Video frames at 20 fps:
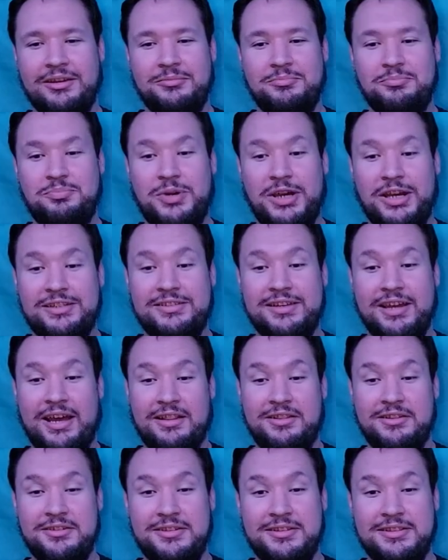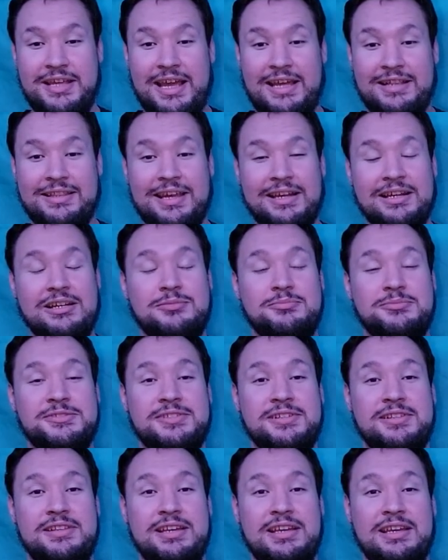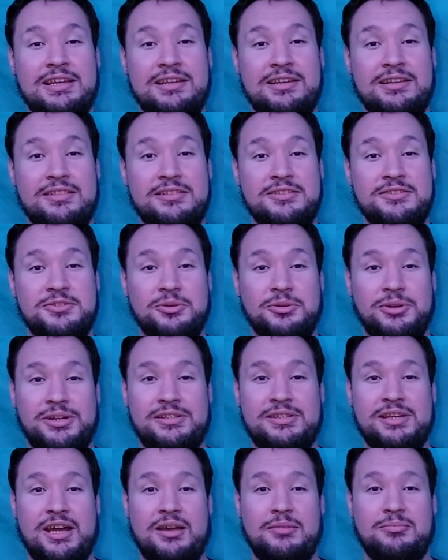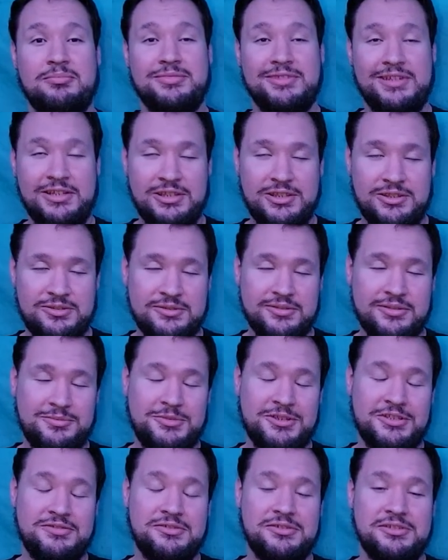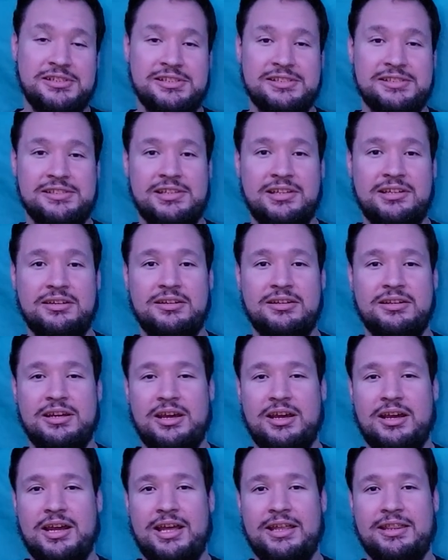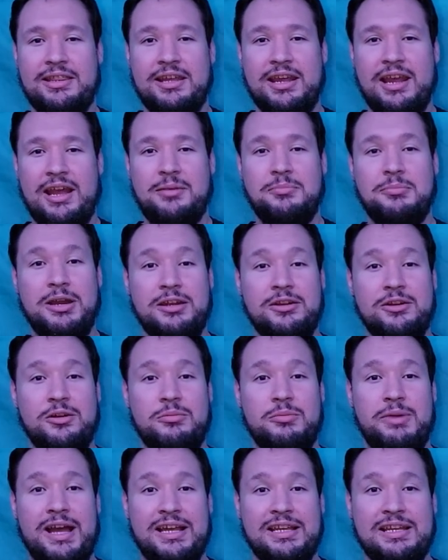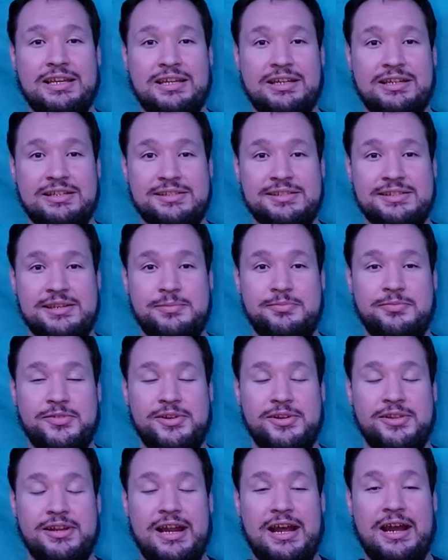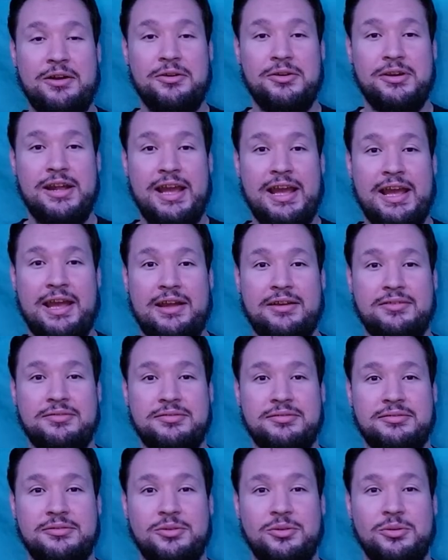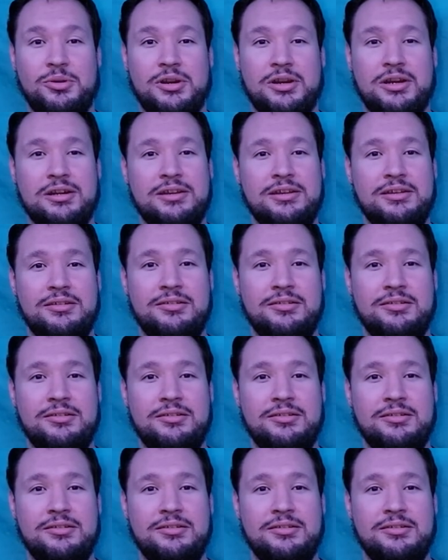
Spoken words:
But other than that, that comes to the end of the story time. Thank you so much for listening. I think I might go back in and sleep for another hour and a half, or